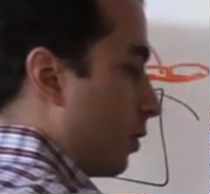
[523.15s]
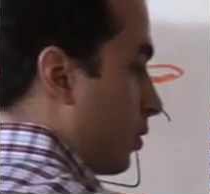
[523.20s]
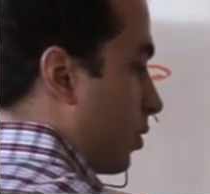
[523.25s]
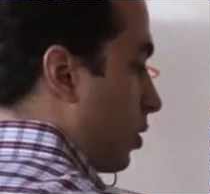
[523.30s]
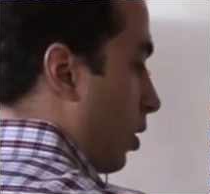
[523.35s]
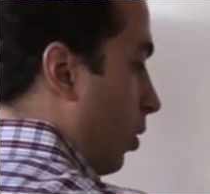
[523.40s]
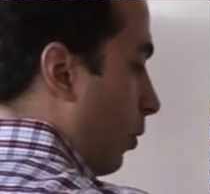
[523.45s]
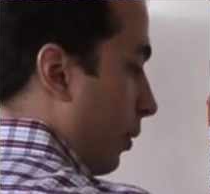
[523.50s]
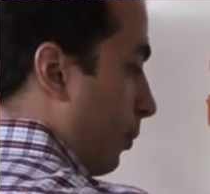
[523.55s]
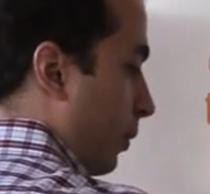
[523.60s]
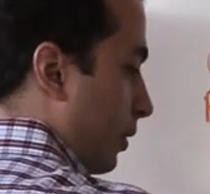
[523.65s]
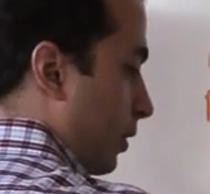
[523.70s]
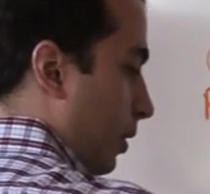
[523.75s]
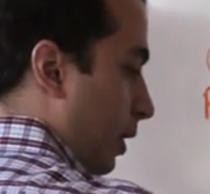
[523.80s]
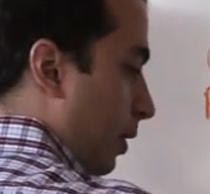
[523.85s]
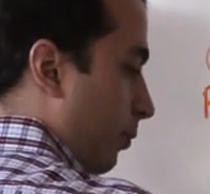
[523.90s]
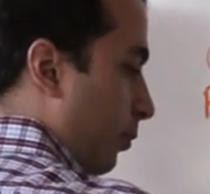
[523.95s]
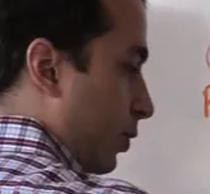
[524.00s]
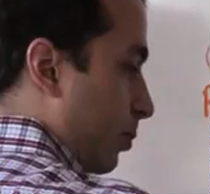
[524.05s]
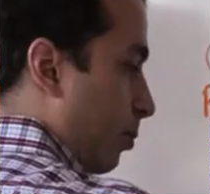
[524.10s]
So
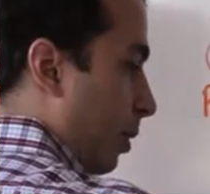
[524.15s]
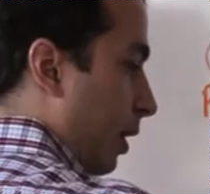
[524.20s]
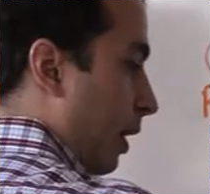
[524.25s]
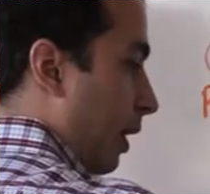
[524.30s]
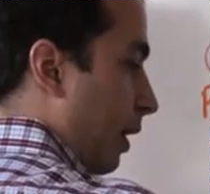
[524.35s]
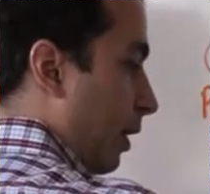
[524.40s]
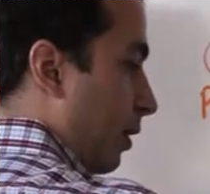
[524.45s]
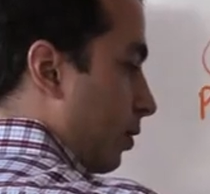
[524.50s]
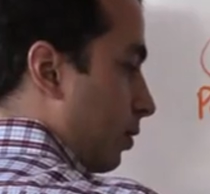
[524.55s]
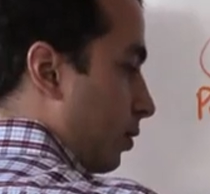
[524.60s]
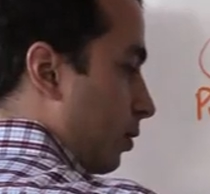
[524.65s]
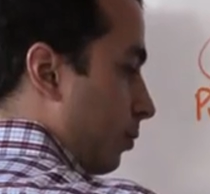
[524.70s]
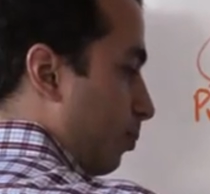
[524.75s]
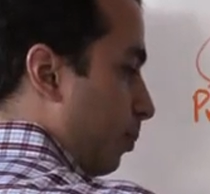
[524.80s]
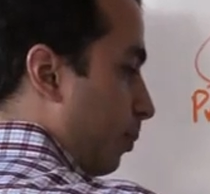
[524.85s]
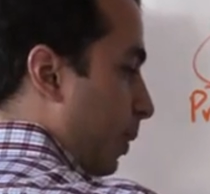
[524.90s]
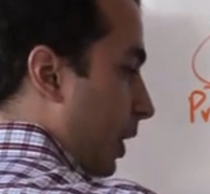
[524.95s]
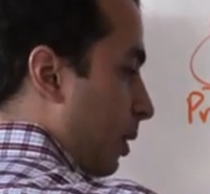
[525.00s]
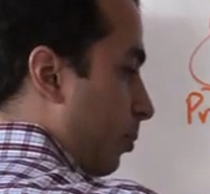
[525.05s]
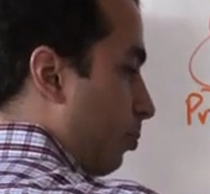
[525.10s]
it was by
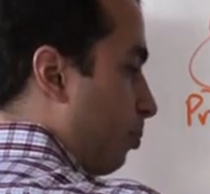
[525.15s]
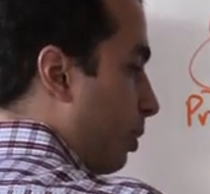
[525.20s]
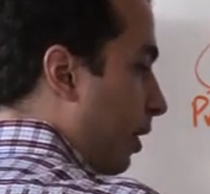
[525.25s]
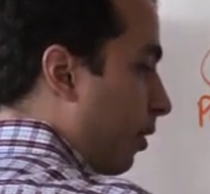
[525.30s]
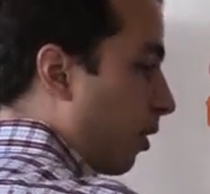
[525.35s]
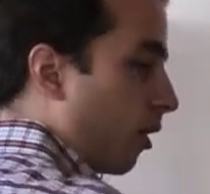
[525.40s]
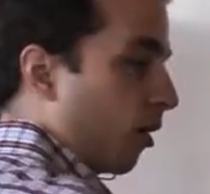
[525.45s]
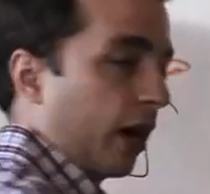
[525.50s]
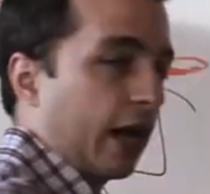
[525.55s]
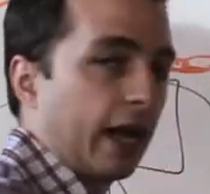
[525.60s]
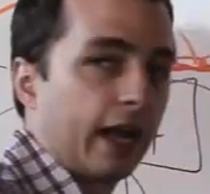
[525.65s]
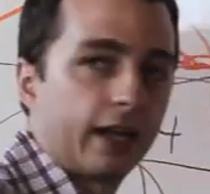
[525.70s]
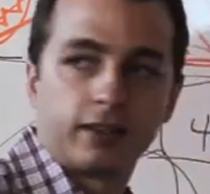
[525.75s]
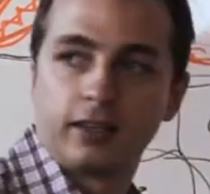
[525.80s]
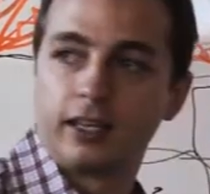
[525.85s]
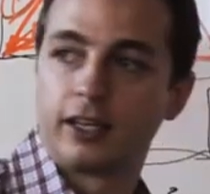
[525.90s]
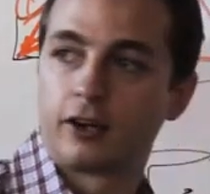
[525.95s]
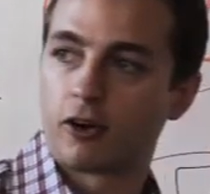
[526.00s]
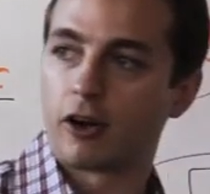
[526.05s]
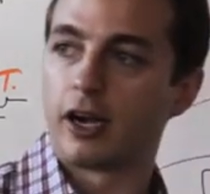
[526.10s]
being better at
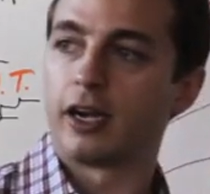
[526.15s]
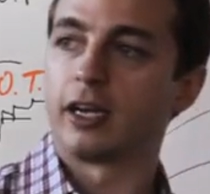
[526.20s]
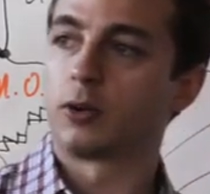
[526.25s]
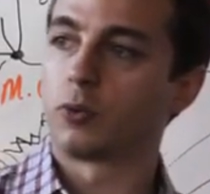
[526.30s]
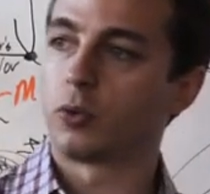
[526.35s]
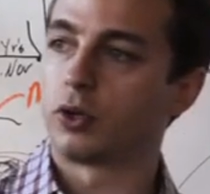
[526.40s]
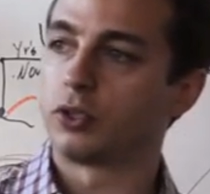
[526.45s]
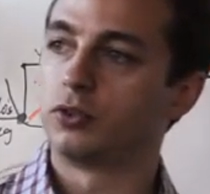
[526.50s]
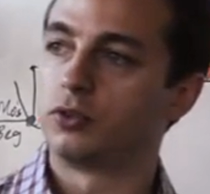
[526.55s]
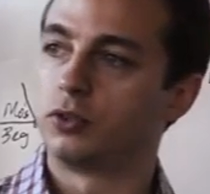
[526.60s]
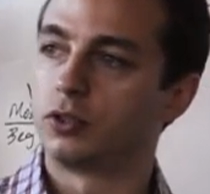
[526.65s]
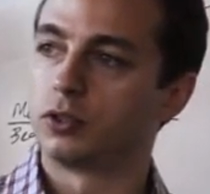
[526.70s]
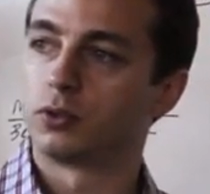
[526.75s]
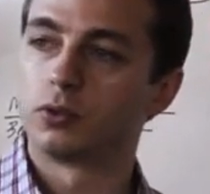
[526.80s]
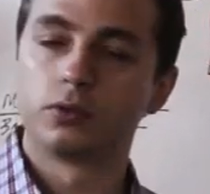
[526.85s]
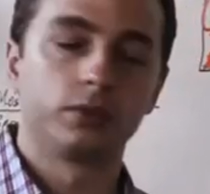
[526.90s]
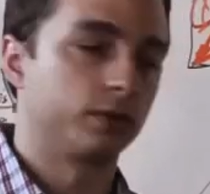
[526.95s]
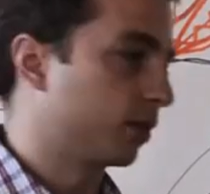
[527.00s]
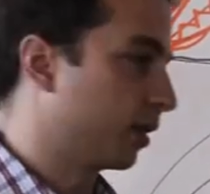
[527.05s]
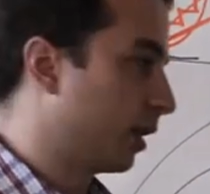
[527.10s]
iterating what you
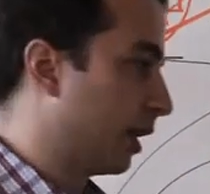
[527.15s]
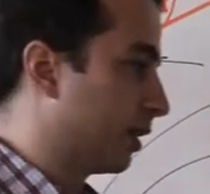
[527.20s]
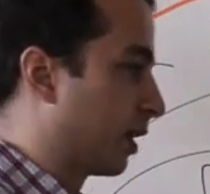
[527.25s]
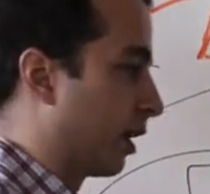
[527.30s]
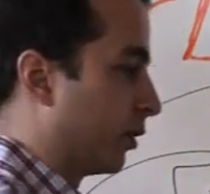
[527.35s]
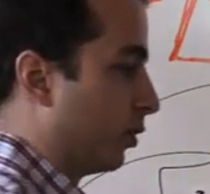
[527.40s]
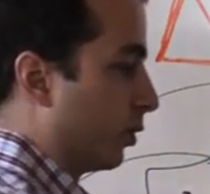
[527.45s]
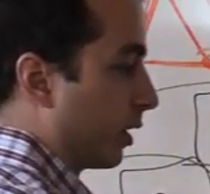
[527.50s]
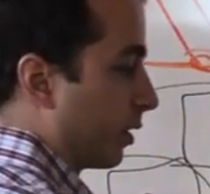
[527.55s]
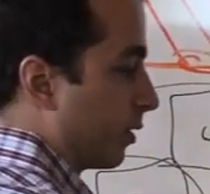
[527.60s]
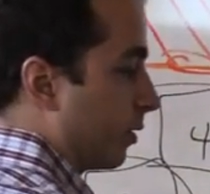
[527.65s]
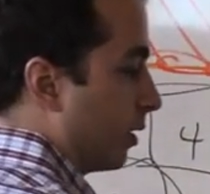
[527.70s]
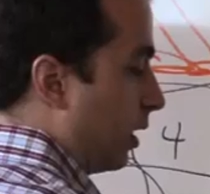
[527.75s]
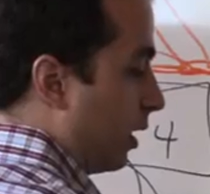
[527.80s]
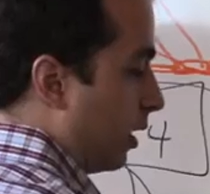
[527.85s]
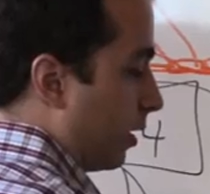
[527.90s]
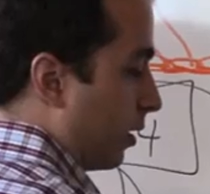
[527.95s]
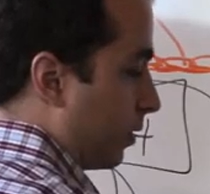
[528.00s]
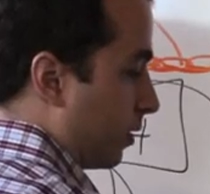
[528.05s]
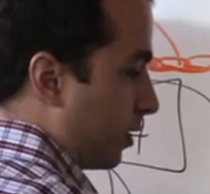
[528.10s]
do. That's how you can
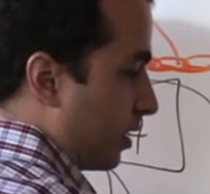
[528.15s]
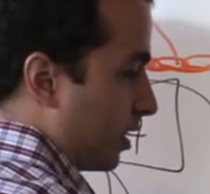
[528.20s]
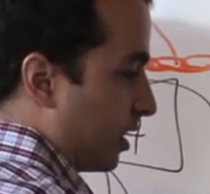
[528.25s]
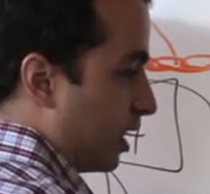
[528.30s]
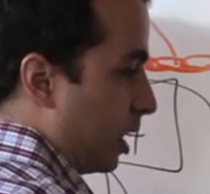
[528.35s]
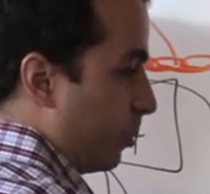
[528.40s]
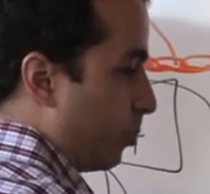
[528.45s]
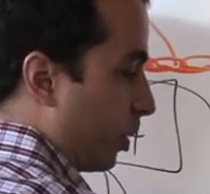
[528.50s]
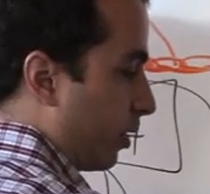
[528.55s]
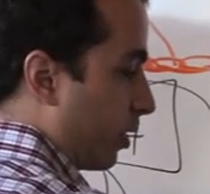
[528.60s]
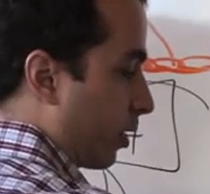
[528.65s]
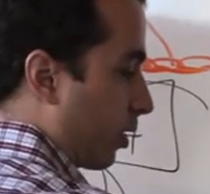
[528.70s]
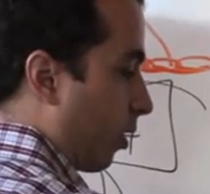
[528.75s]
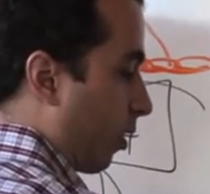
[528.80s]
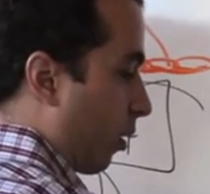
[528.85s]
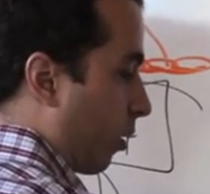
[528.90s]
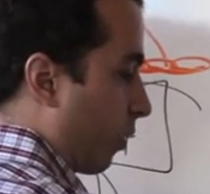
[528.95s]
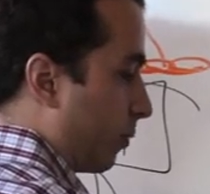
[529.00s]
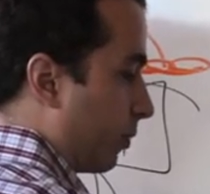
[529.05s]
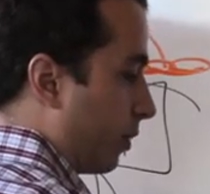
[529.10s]
steepen the
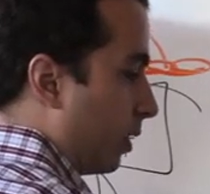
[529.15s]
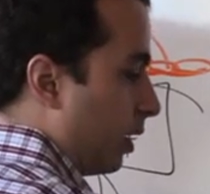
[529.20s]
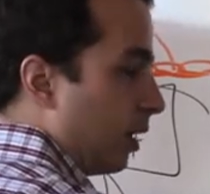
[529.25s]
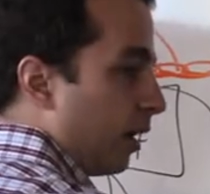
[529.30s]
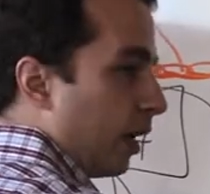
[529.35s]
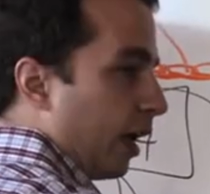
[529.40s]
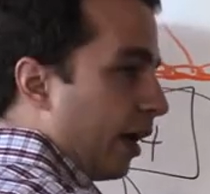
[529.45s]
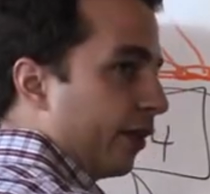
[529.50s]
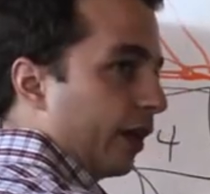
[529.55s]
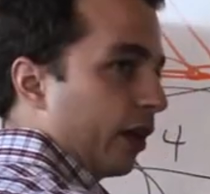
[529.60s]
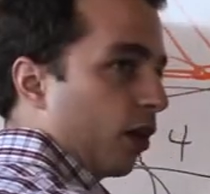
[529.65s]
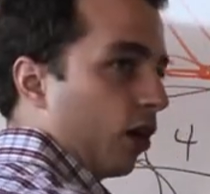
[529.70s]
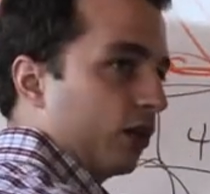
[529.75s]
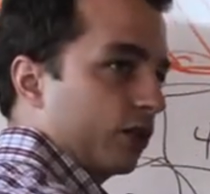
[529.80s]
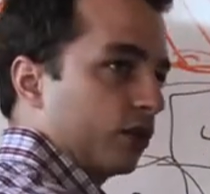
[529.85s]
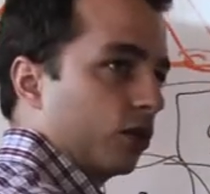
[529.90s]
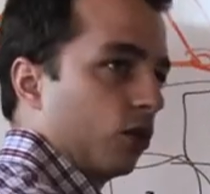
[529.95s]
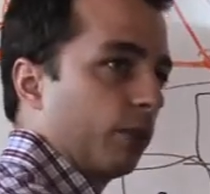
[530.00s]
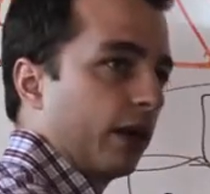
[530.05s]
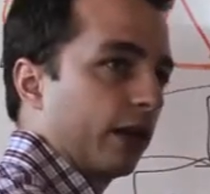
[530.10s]
curve. And then
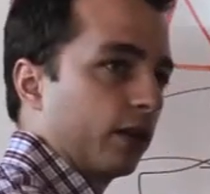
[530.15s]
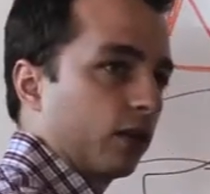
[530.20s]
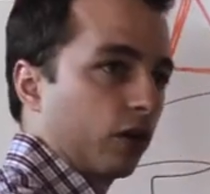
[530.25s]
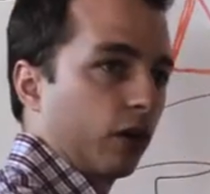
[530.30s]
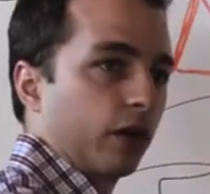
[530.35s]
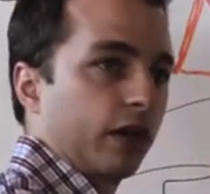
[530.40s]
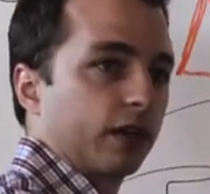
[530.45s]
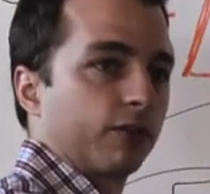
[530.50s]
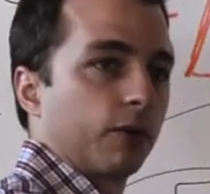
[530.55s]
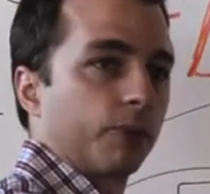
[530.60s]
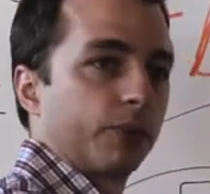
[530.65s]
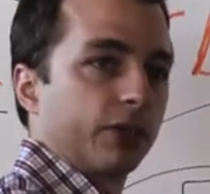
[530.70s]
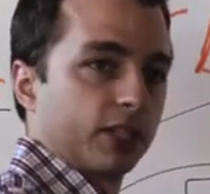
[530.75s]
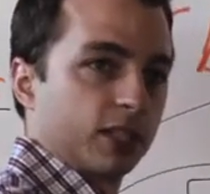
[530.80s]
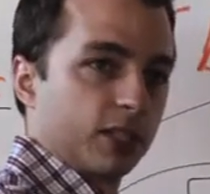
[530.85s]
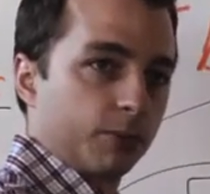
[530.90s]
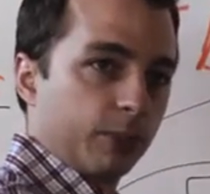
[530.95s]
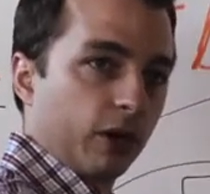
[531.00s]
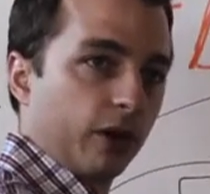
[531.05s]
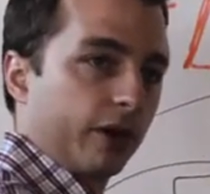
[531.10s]
also by learning from the
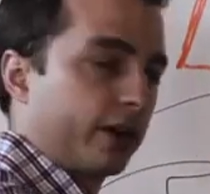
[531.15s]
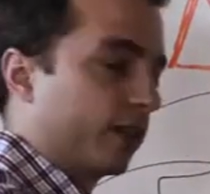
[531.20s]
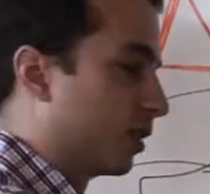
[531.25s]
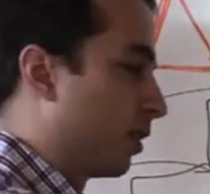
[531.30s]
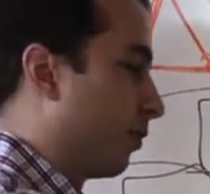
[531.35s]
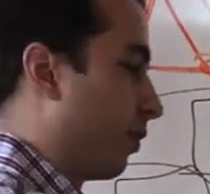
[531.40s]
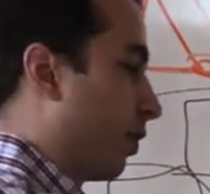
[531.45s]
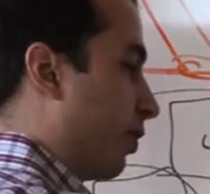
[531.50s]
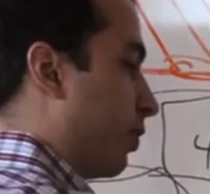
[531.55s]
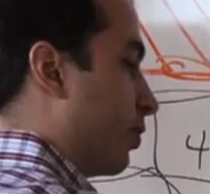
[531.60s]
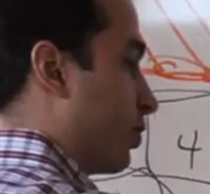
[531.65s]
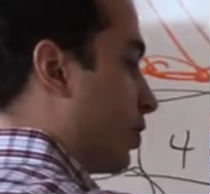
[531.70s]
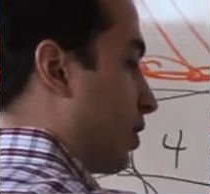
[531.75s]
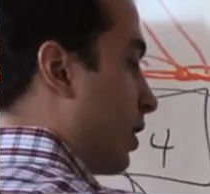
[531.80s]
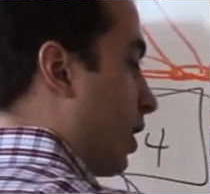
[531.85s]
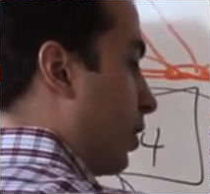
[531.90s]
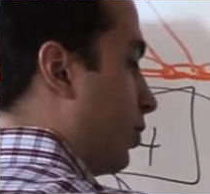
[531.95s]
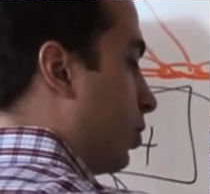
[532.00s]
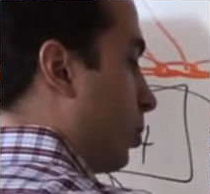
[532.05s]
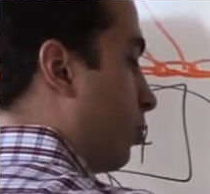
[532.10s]
experience of others is
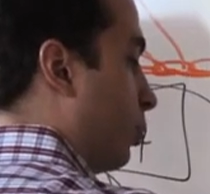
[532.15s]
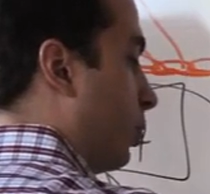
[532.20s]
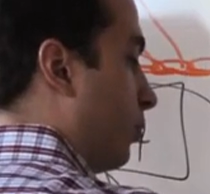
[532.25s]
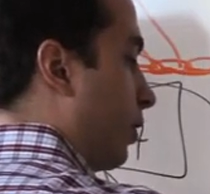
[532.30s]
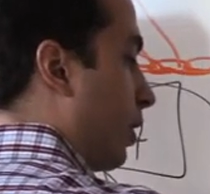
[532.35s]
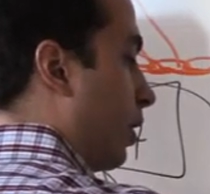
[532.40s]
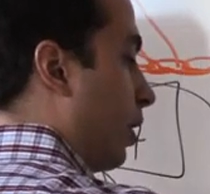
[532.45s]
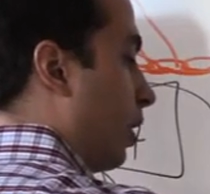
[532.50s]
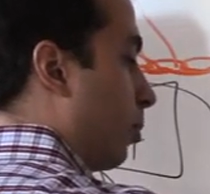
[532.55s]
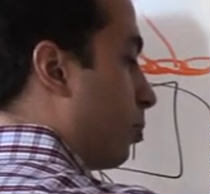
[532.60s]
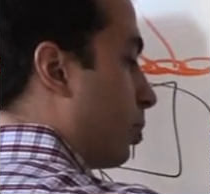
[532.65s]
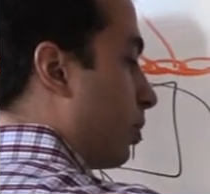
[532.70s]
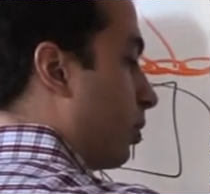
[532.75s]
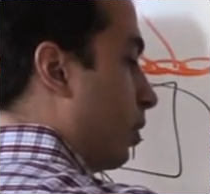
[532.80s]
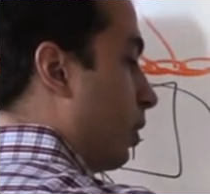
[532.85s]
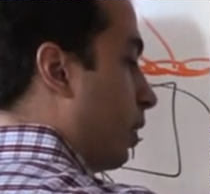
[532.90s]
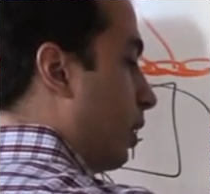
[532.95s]
how you can move it up.